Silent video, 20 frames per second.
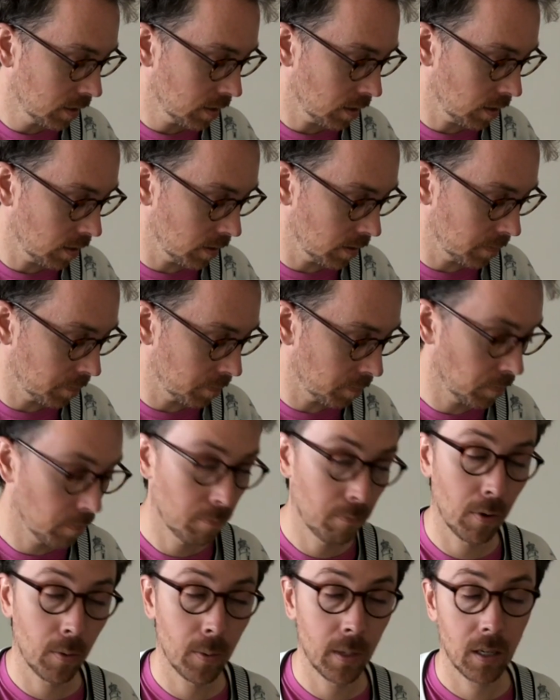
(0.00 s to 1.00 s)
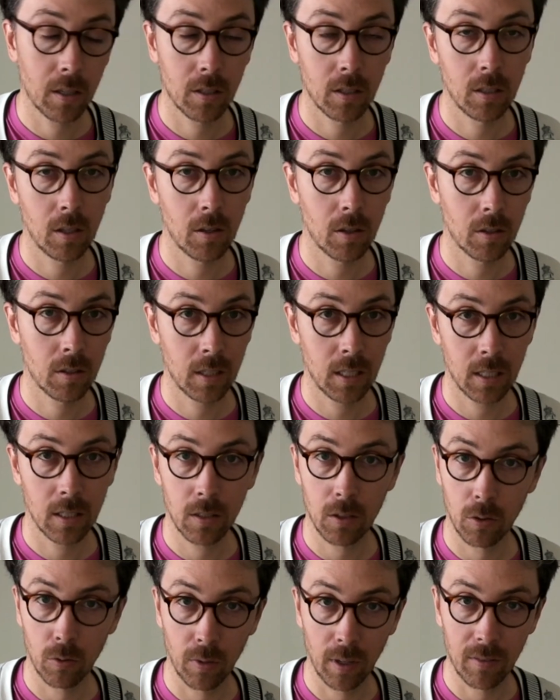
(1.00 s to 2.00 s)
But we also know there's these
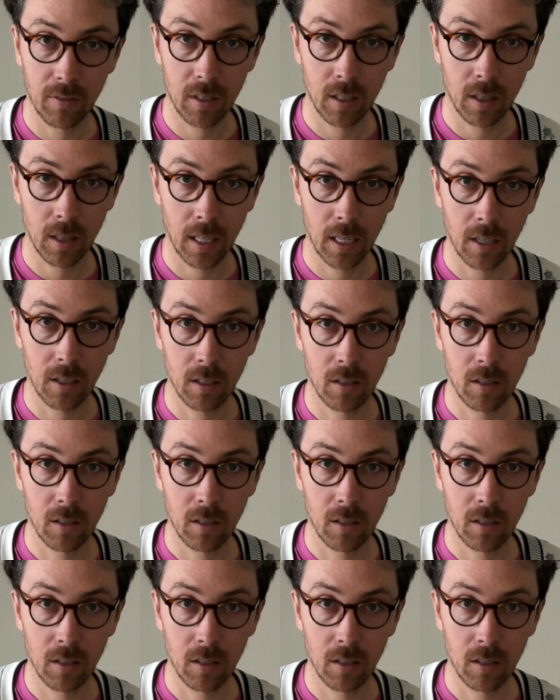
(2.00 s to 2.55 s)
little riffs in there,